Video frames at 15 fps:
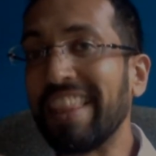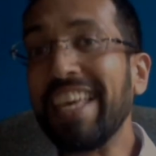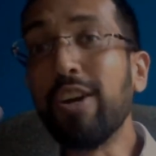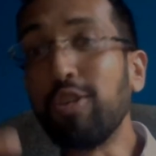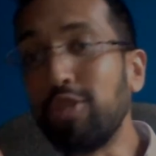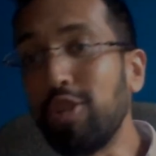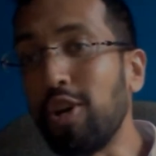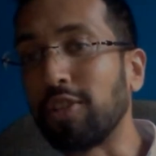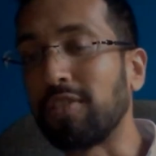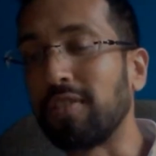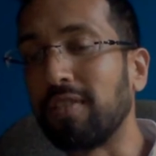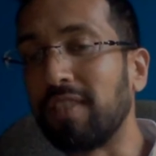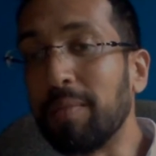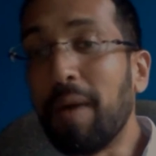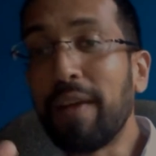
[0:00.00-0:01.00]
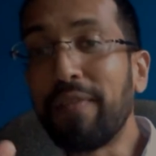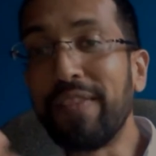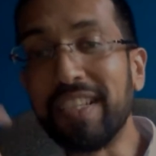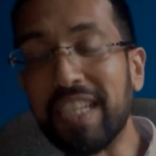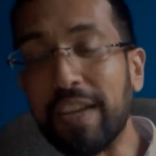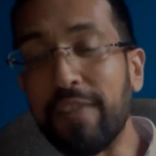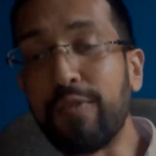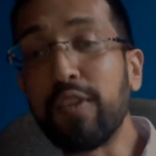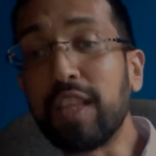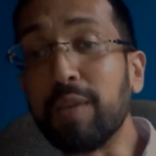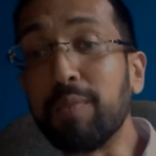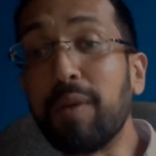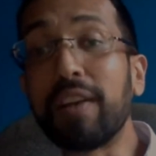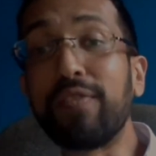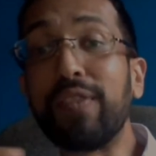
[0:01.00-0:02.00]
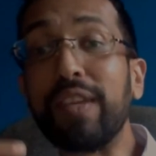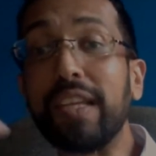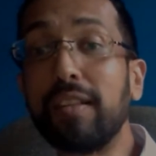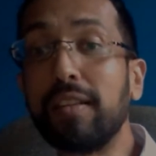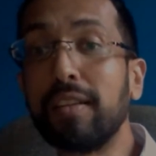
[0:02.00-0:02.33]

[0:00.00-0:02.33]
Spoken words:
they are not, they might feel different, they might feel